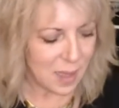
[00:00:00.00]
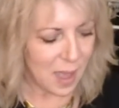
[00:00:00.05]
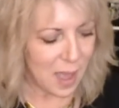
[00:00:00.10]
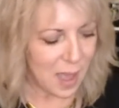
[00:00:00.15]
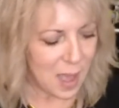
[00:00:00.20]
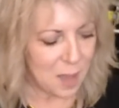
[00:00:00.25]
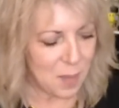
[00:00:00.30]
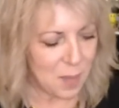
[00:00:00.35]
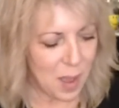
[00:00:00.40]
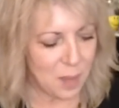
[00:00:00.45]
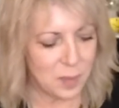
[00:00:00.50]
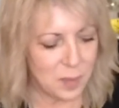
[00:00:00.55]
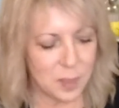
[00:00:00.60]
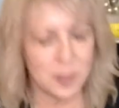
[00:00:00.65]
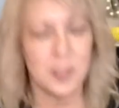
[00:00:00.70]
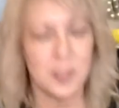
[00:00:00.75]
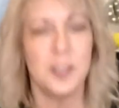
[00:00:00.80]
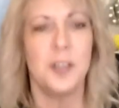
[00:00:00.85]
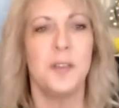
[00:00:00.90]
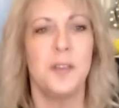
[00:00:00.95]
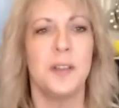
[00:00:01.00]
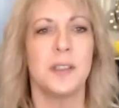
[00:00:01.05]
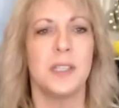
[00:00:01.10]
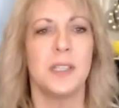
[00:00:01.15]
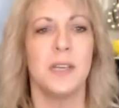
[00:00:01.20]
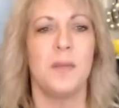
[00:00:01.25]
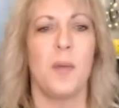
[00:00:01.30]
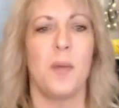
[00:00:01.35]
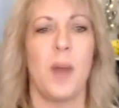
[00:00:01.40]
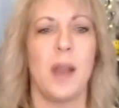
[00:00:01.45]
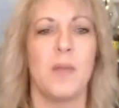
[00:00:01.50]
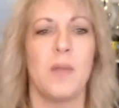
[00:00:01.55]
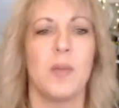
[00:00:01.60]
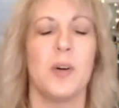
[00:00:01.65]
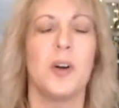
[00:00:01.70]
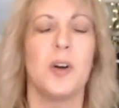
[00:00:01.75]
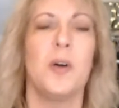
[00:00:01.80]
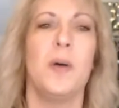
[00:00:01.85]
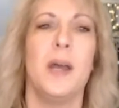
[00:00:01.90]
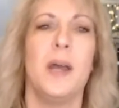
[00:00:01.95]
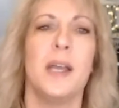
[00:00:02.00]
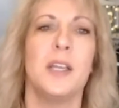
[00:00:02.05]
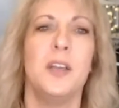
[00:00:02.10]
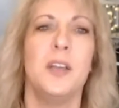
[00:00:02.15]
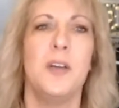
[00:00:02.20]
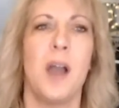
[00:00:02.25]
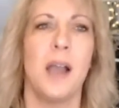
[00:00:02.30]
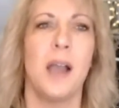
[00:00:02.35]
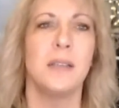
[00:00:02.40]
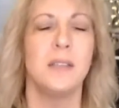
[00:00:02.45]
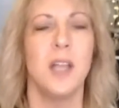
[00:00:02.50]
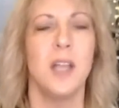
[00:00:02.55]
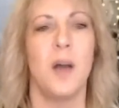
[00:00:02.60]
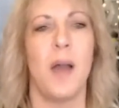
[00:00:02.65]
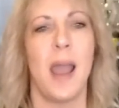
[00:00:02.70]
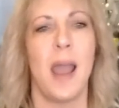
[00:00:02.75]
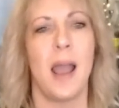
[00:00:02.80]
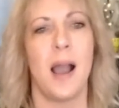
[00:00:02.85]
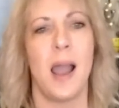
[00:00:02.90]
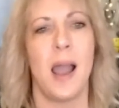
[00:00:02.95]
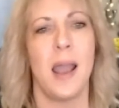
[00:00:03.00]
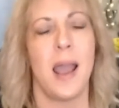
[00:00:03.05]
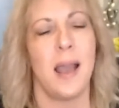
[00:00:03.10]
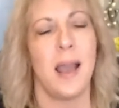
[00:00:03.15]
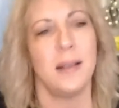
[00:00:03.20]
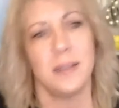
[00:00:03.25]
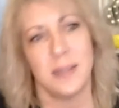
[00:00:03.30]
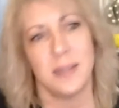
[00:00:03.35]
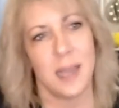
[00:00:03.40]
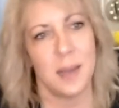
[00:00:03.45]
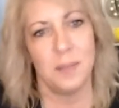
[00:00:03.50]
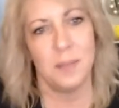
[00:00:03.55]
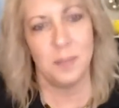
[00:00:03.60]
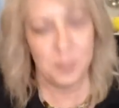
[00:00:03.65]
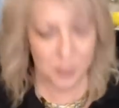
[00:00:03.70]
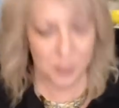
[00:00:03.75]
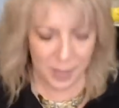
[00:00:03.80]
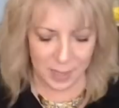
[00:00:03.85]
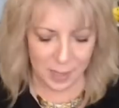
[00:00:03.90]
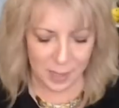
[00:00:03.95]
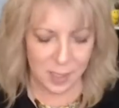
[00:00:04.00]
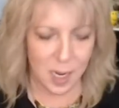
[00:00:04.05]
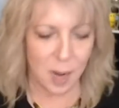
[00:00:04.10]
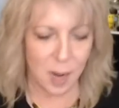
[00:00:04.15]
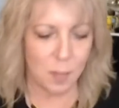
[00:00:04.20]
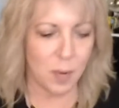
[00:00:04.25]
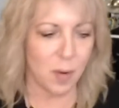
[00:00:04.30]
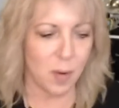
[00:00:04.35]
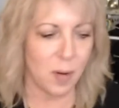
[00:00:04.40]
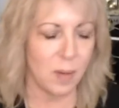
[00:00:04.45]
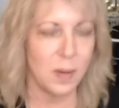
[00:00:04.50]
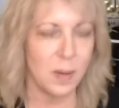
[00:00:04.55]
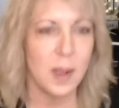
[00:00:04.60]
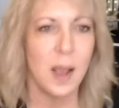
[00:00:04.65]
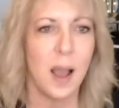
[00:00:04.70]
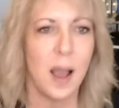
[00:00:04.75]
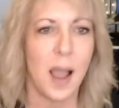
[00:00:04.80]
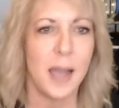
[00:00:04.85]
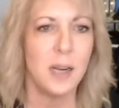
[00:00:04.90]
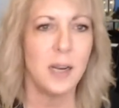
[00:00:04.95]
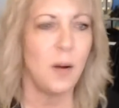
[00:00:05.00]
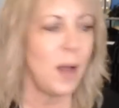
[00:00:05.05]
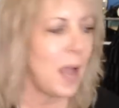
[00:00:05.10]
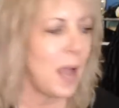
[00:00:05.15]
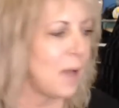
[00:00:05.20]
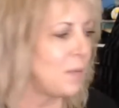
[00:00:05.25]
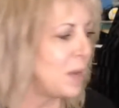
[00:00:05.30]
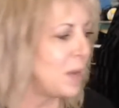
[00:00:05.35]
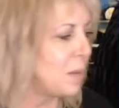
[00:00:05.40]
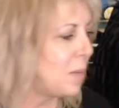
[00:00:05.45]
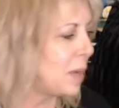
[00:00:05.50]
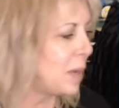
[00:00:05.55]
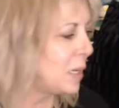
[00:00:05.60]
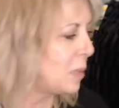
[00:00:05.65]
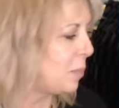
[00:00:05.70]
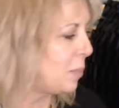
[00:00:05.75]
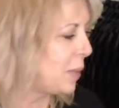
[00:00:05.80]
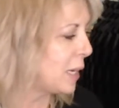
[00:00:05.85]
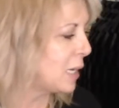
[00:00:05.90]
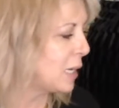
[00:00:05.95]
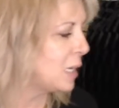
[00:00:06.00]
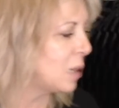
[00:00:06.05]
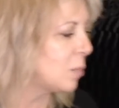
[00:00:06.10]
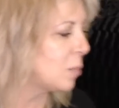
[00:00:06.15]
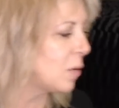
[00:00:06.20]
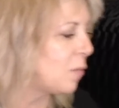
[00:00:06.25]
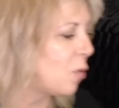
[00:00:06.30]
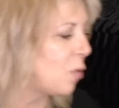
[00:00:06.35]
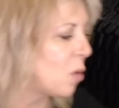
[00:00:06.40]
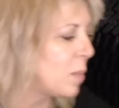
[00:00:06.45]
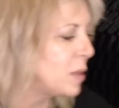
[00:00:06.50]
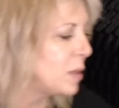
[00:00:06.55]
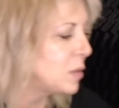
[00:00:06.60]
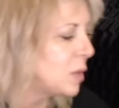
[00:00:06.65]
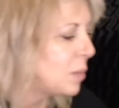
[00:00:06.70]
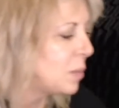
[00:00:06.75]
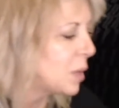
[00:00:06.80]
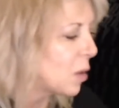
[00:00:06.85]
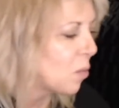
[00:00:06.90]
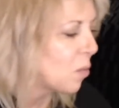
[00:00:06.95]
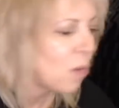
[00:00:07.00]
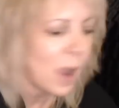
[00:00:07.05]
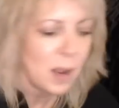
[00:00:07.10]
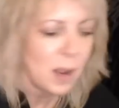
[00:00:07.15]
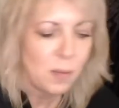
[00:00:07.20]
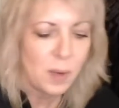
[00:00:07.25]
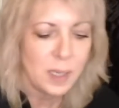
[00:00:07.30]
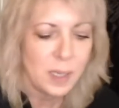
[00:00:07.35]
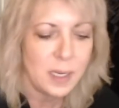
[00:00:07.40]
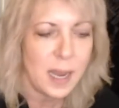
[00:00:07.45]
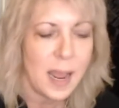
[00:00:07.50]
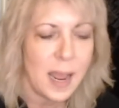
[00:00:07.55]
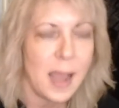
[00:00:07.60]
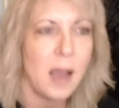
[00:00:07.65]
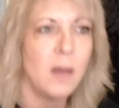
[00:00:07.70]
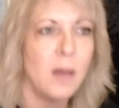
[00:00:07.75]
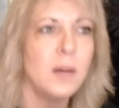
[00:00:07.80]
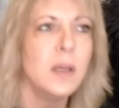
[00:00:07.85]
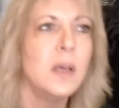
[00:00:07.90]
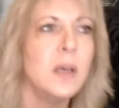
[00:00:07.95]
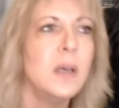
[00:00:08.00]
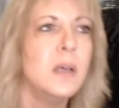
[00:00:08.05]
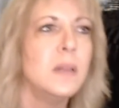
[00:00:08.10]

Um, I'm just going to do this giveaway real quick. You guys know I, I had say pick a number. I don't have anybody to pick a number for me, so I'm going to write one down.